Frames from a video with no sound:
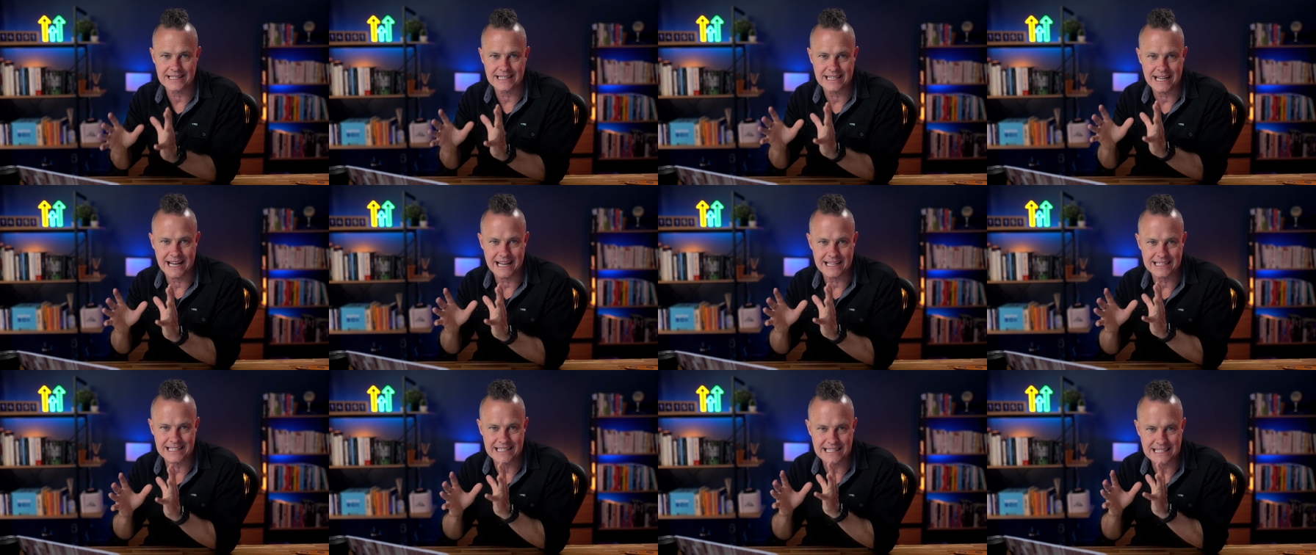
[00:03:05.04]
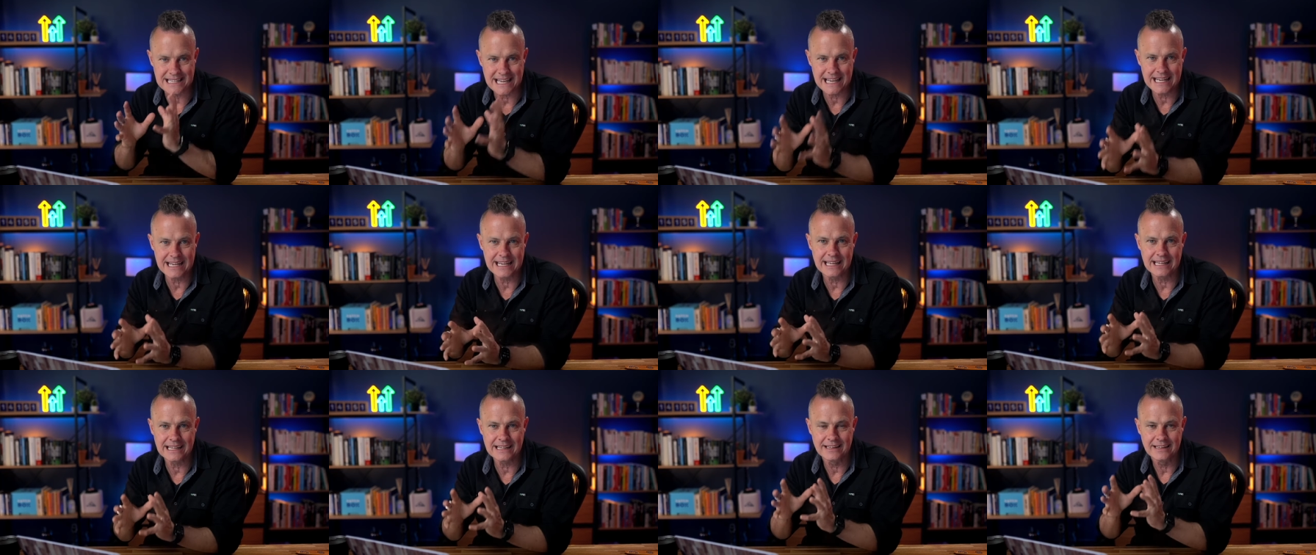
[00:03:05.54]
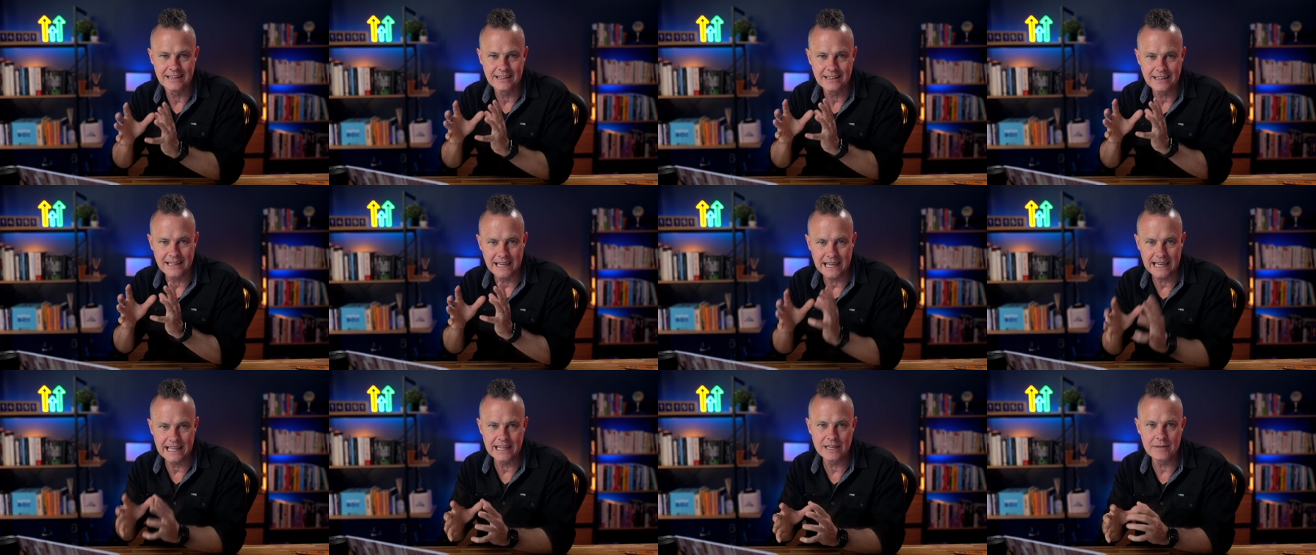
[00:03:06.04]
now start sending
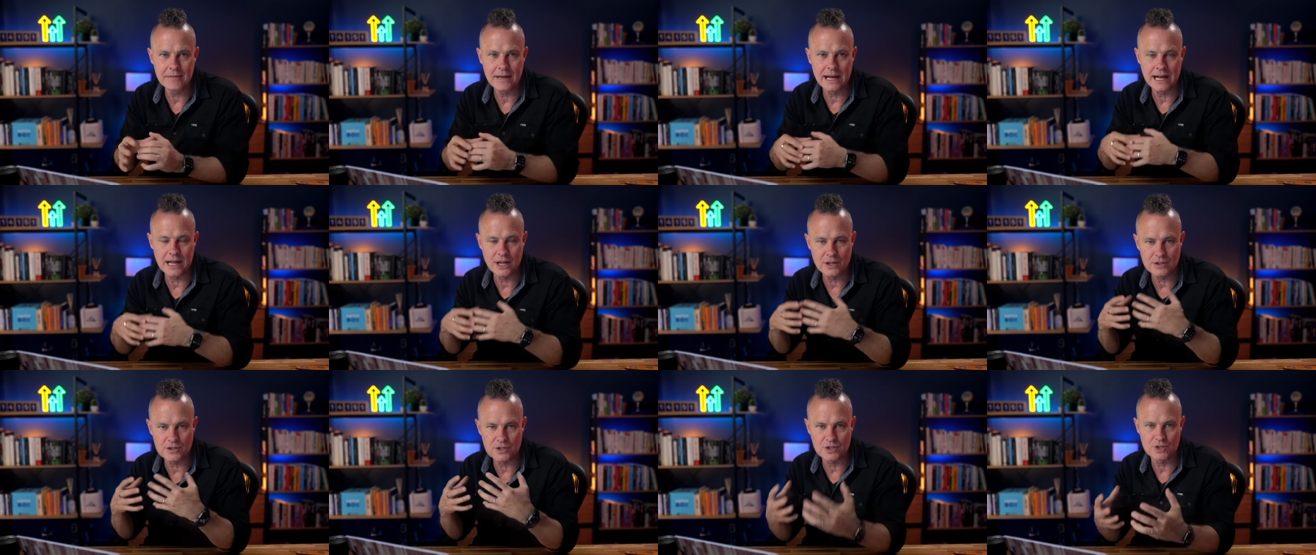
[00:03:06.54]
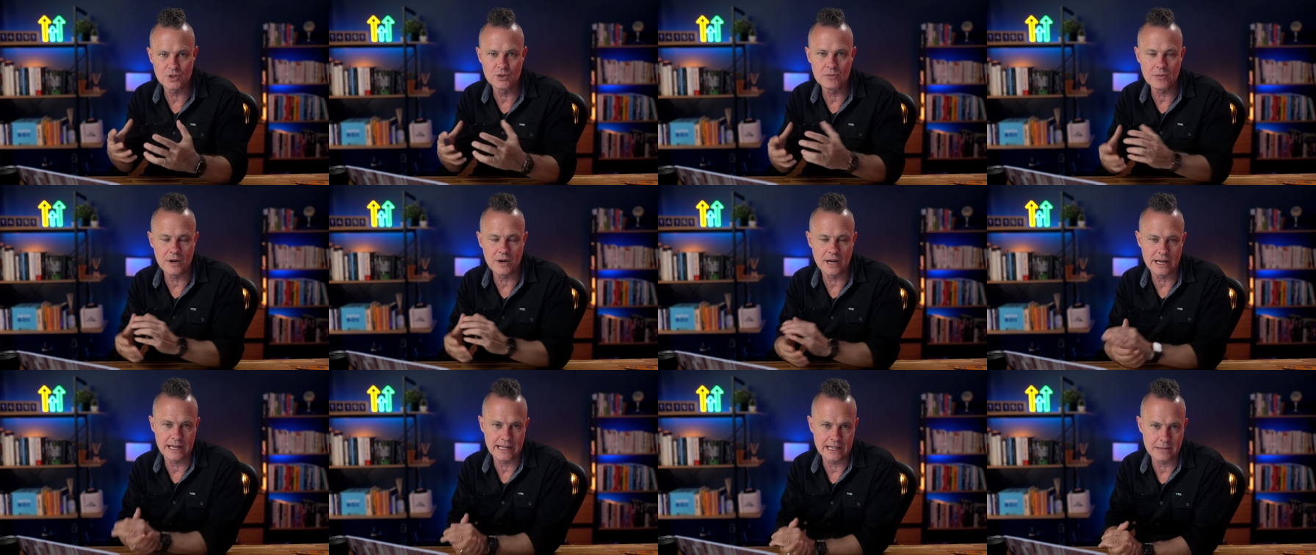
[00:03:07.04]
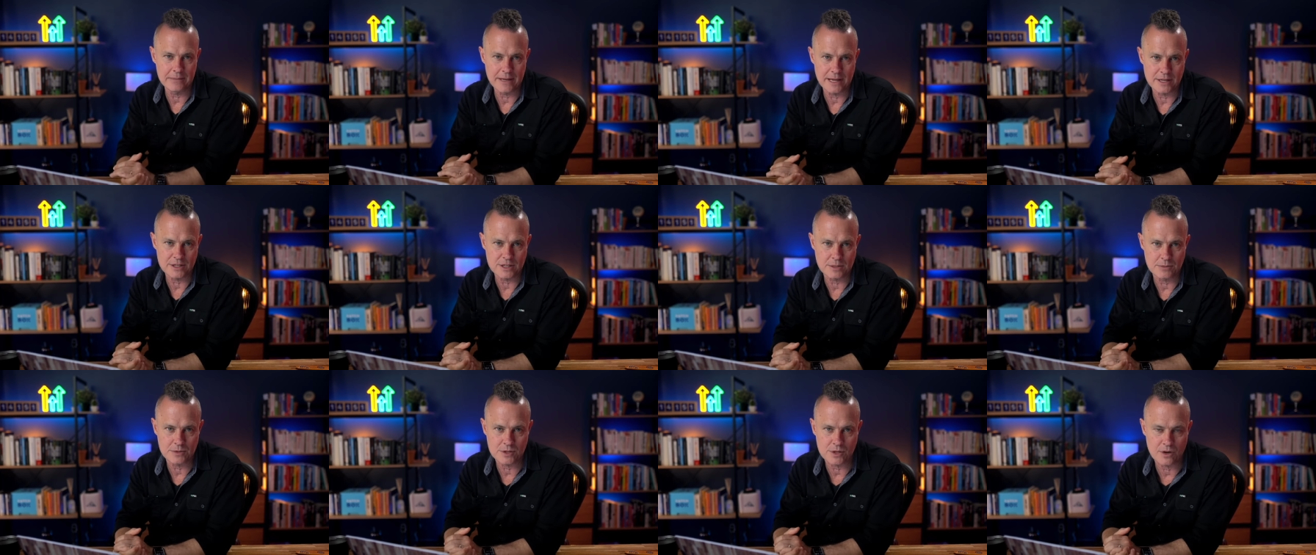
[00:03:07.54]
emails to my
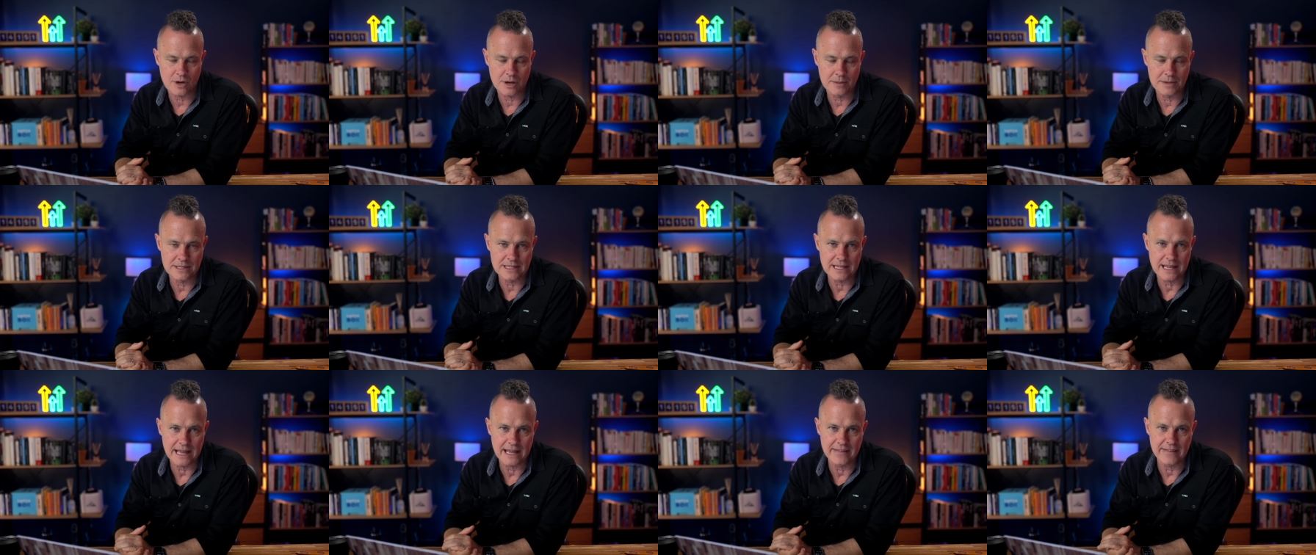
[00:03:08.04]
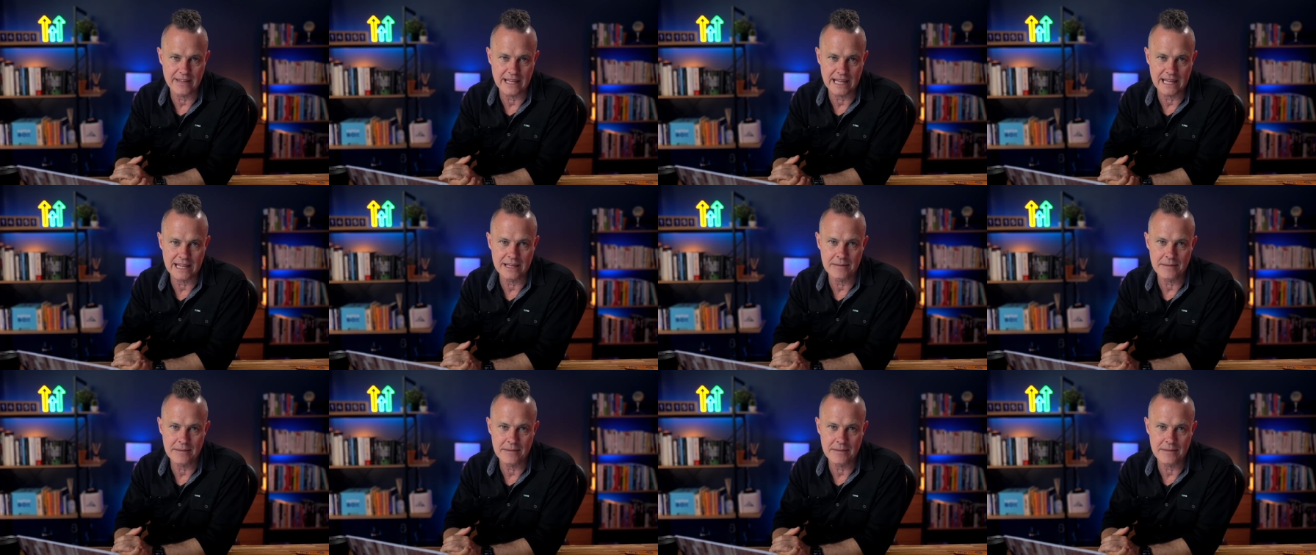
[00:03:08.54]
email subscribers, and the